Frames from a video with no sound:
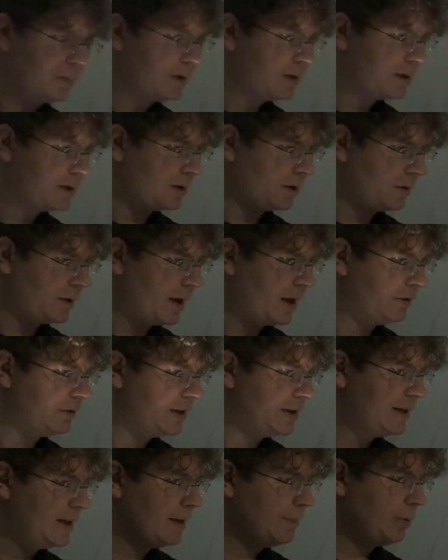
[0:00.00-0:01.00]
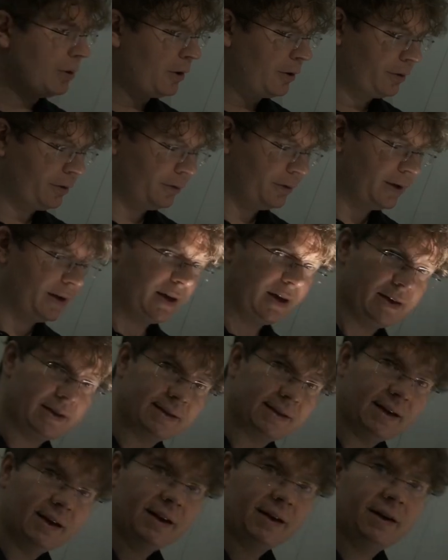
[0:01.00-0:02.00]
So the LED PAR
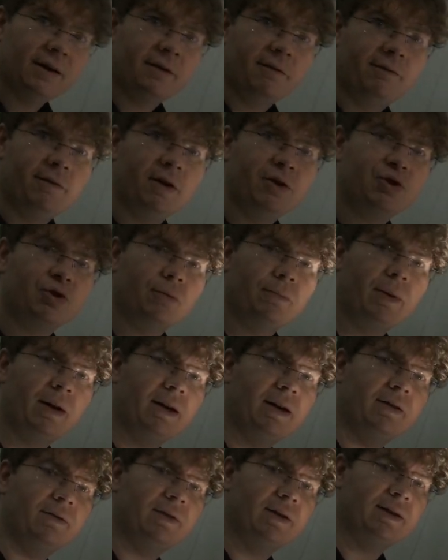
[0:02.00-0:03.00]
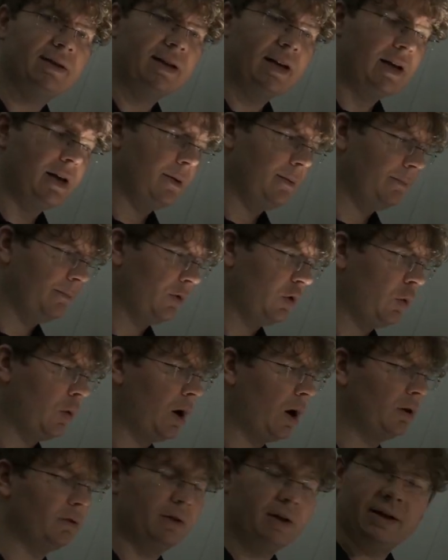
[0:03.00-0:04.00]
38s feature many of the same
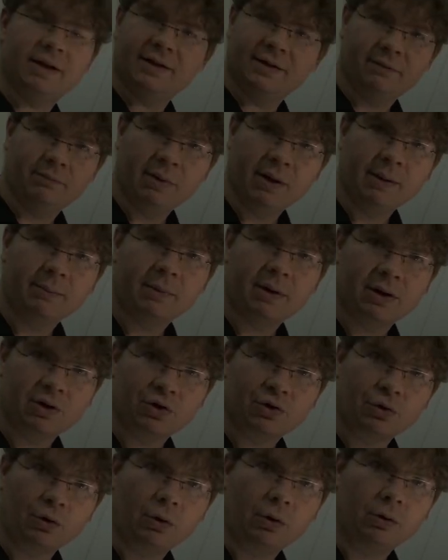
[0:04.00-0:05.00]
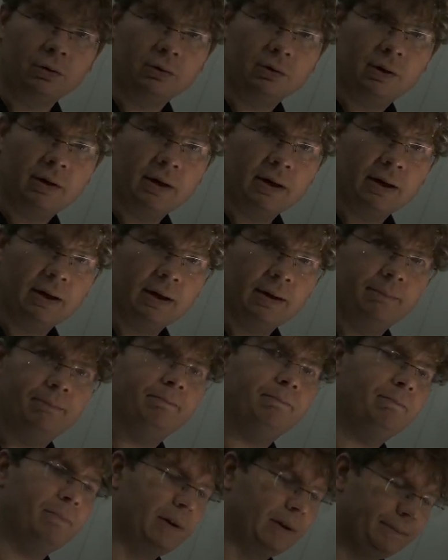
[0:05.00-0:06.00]
qualities of beam control,
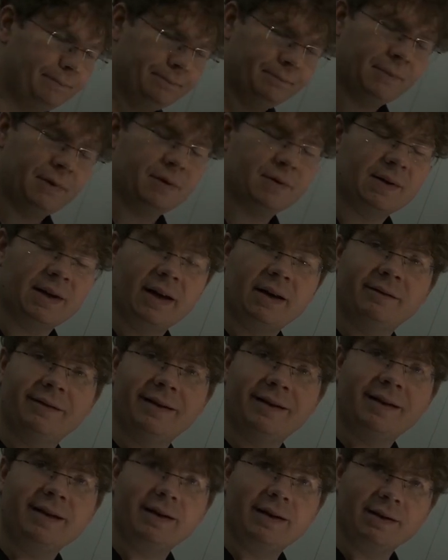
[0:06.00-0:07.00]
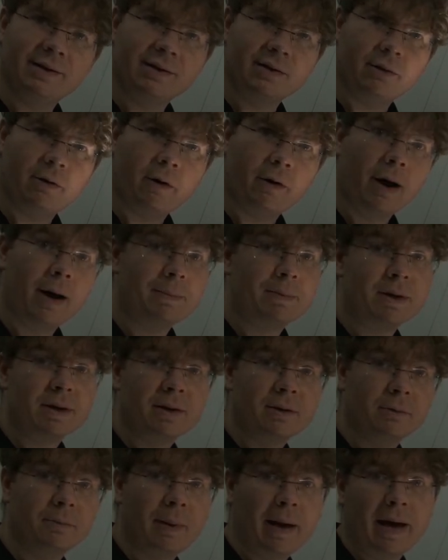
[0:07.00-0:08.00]
but using LED, so our
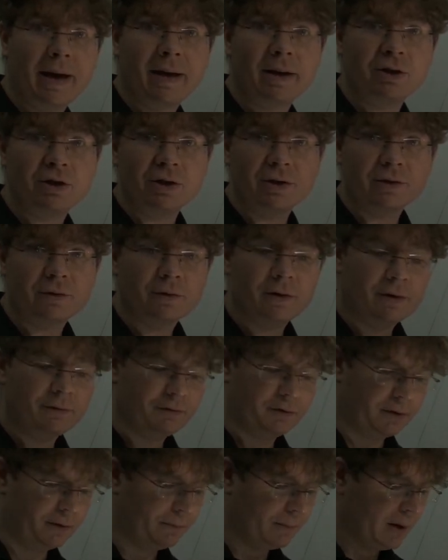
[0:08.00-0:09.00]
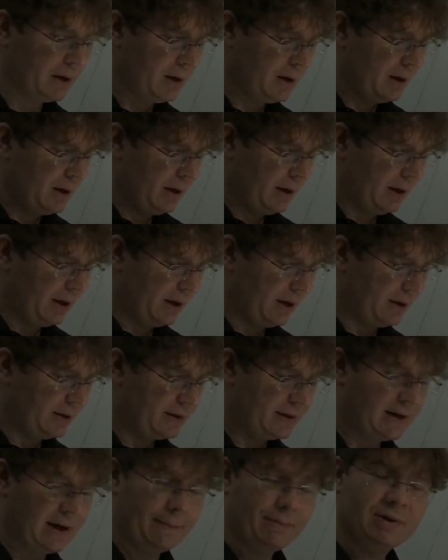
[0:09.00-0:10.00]
optical packages are different.
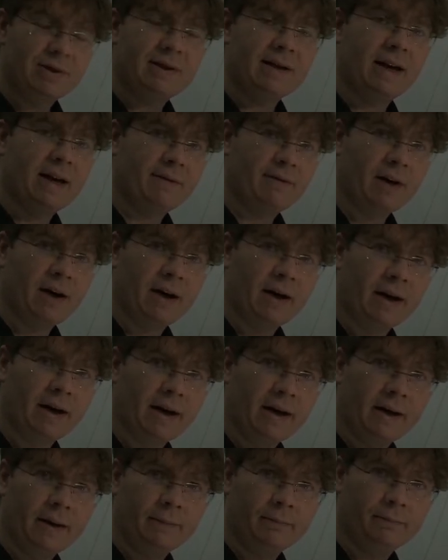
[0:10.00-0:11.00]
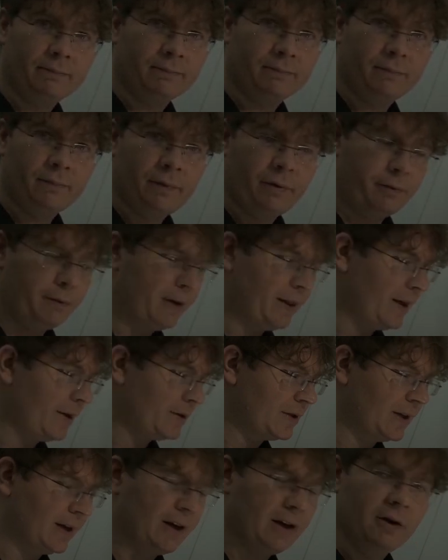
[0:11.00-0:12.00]
This happens to have a high
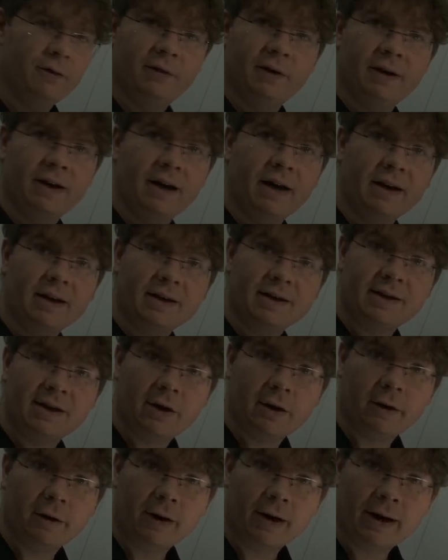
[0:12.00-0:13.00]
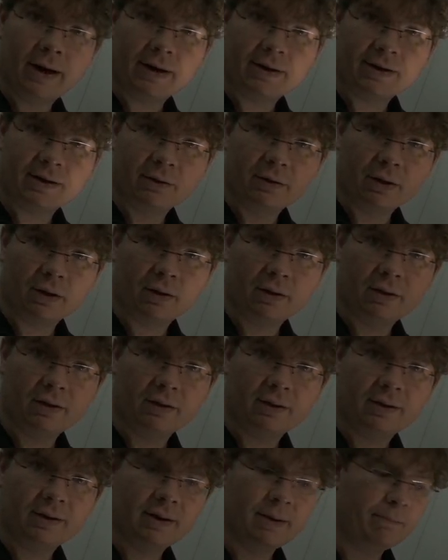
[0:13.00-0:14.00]
3000 Kelvin 90 CRI, so
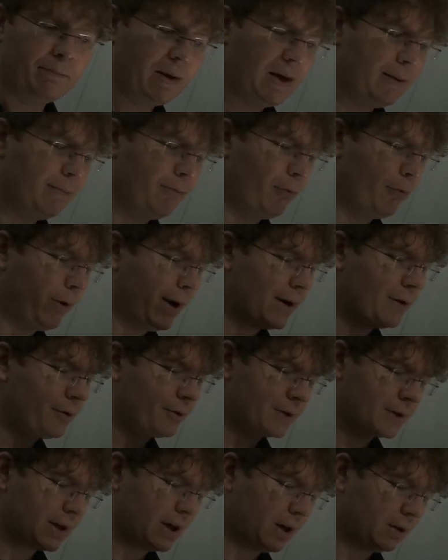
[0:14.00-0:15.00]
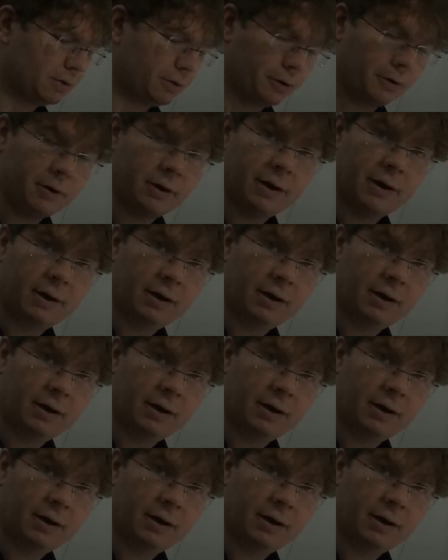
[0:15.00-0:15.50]
the beam renders color